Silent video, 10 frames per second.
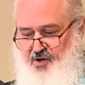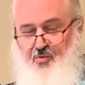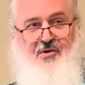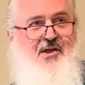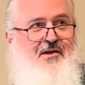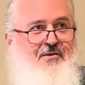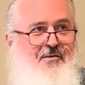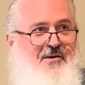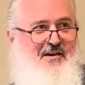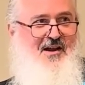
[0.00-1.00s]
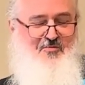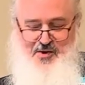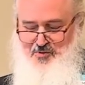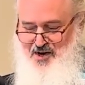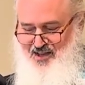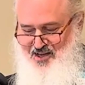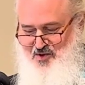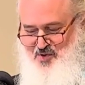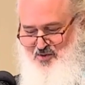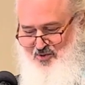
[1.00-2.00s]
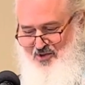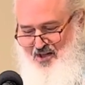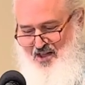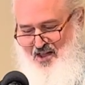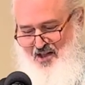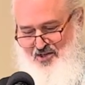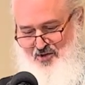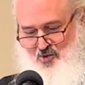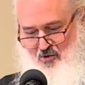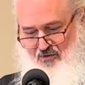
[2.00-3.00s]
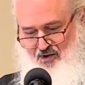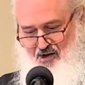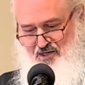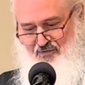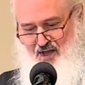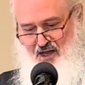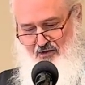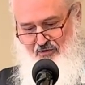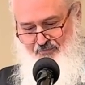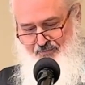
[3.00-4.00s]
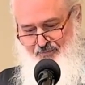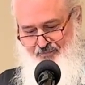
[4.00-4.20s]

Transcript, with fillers: but we're here and we want to lead people to the orthodox faith.